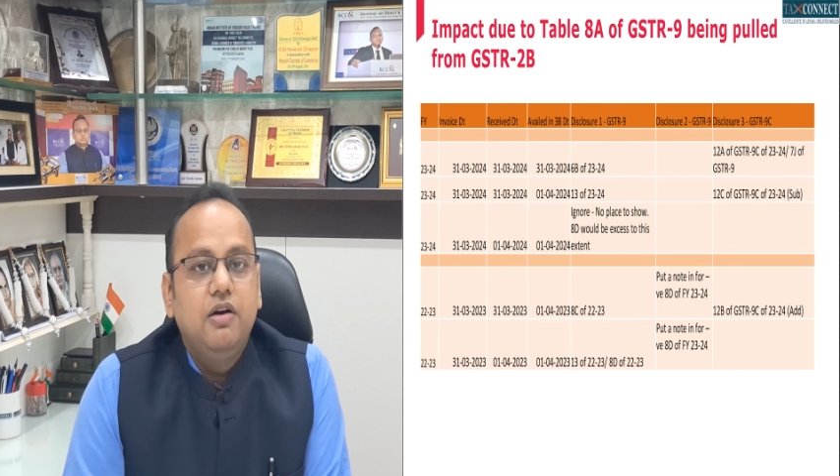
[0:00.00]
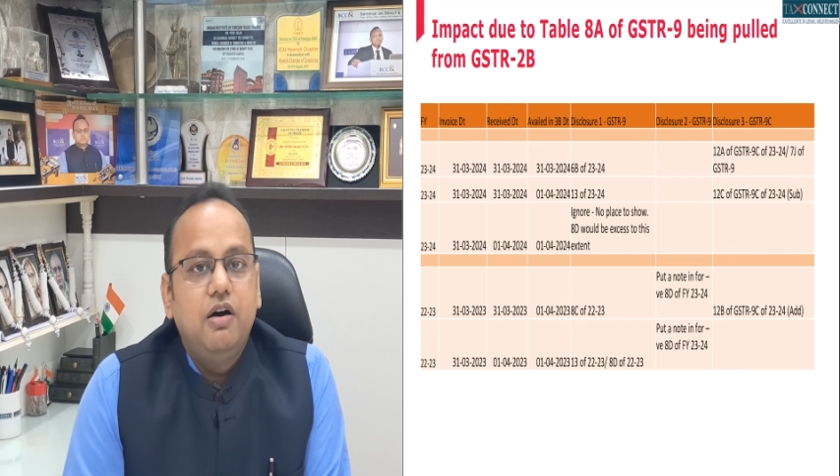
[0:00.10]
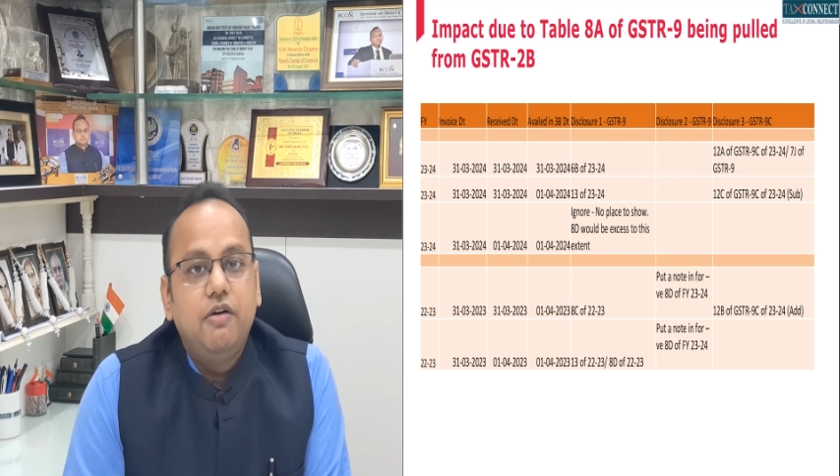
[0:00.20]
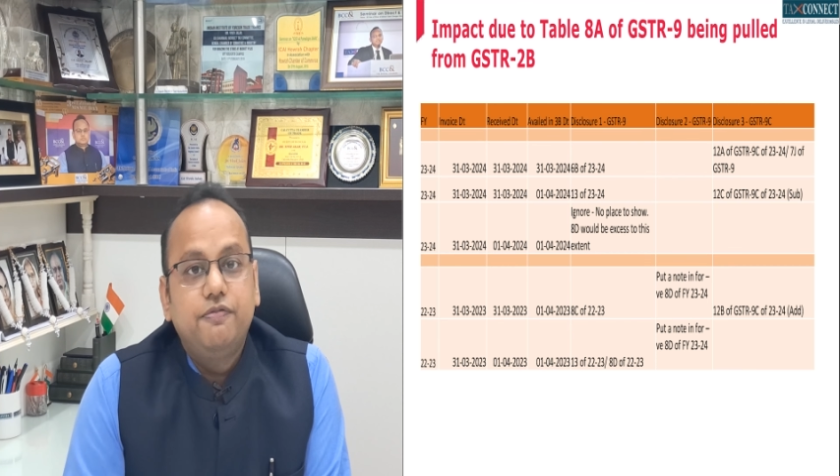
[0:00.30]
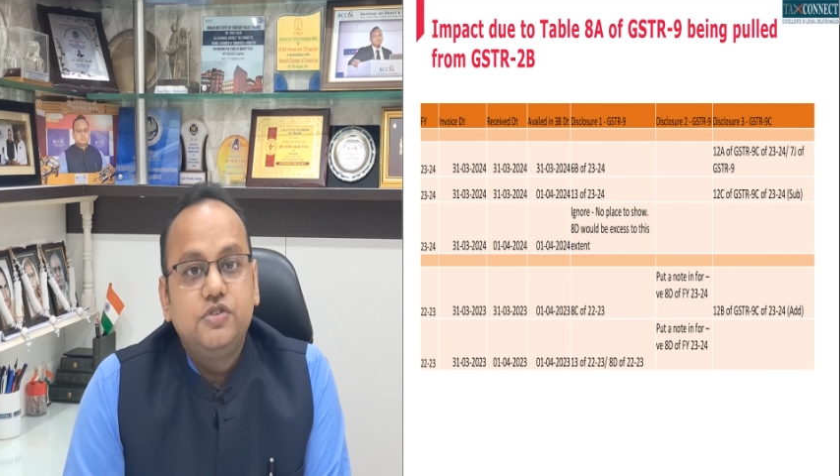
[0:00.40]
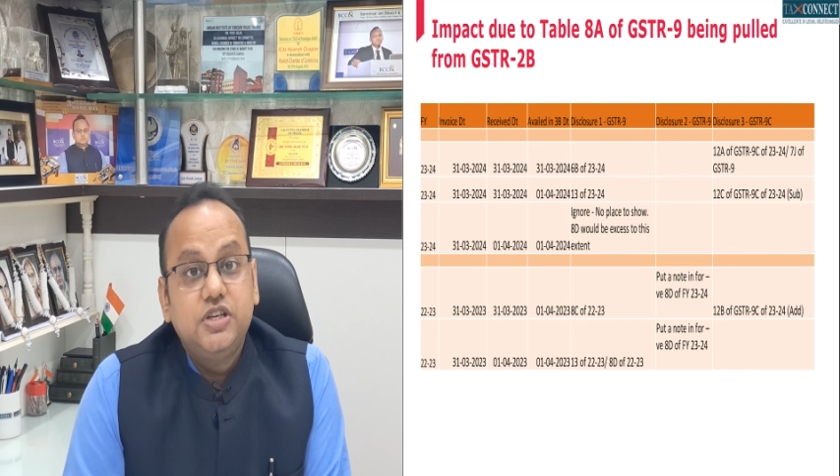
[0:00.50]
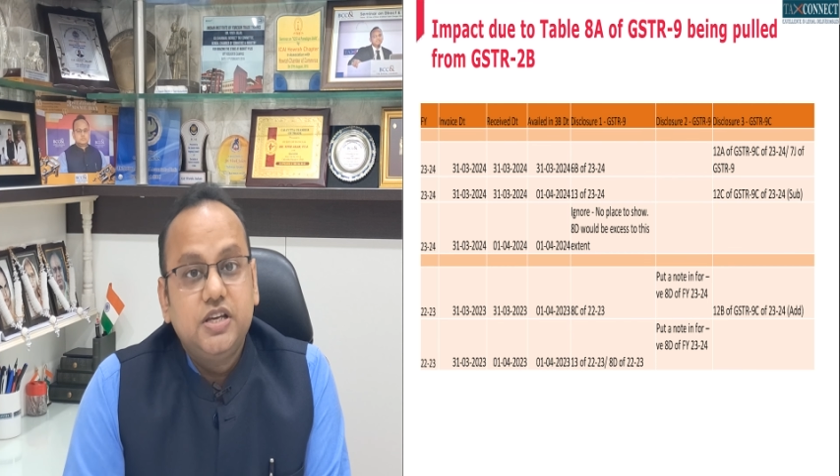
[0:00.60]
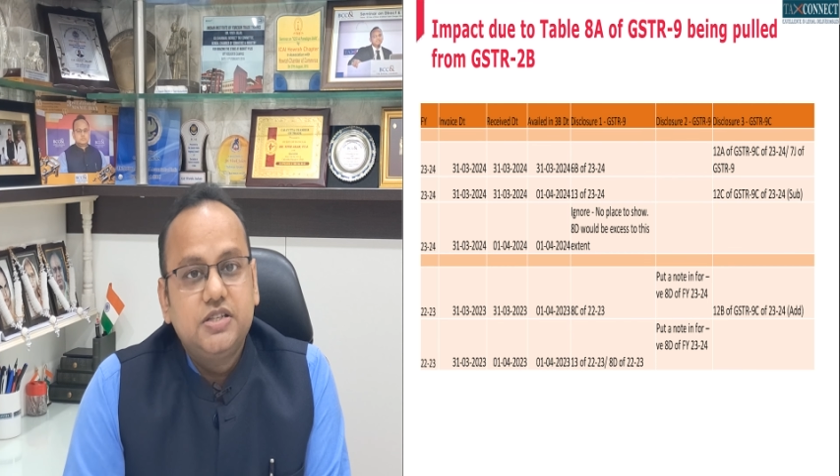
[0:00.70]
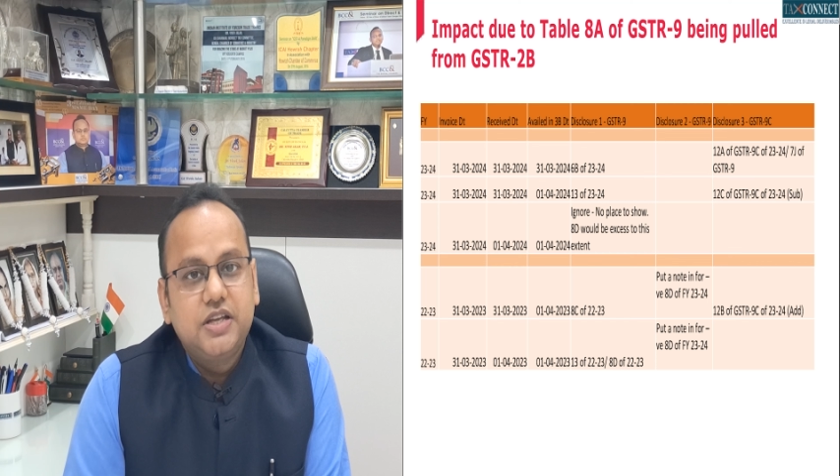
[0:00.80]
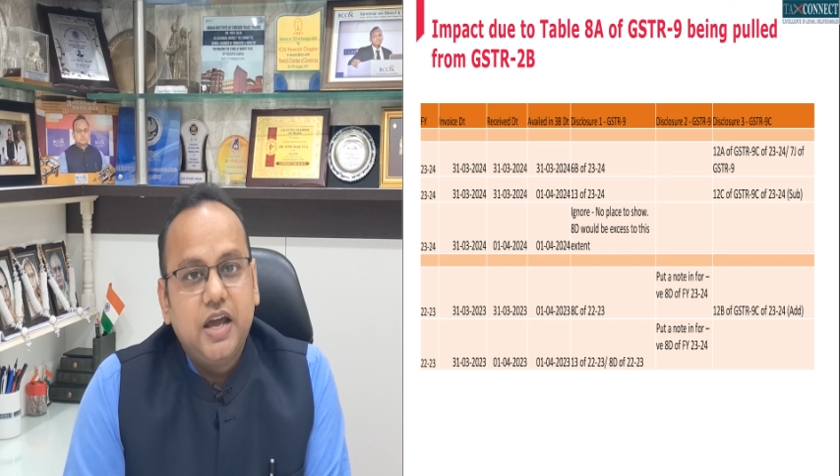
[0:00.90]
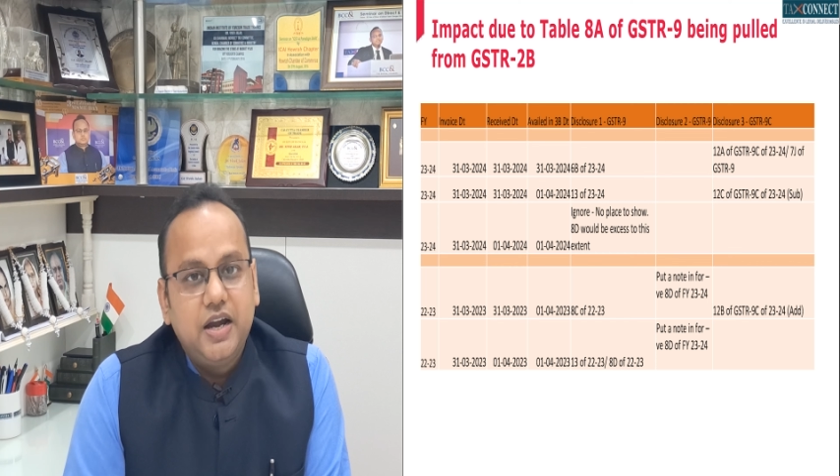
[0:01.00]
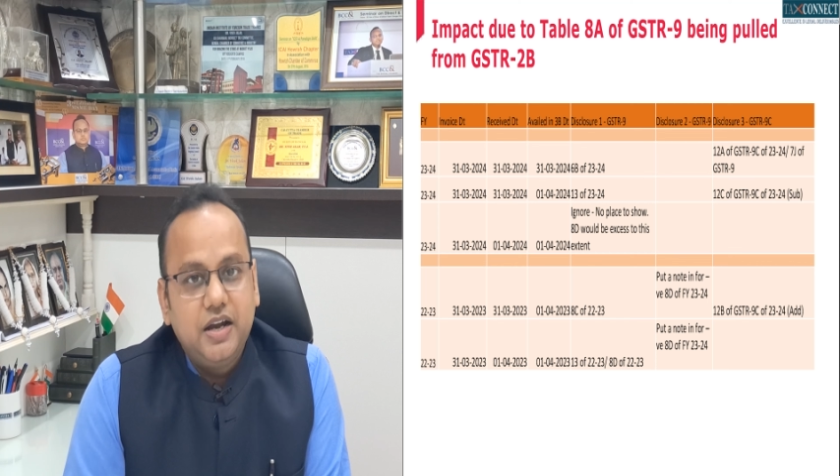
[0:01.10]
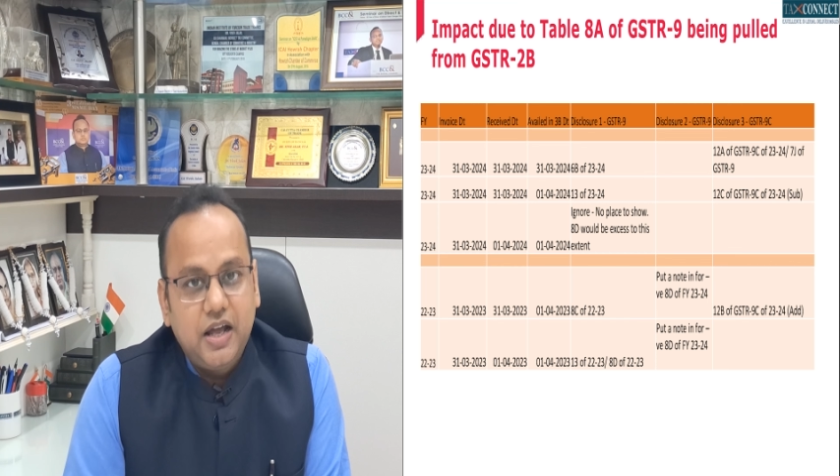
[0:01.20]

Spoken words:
of GSTR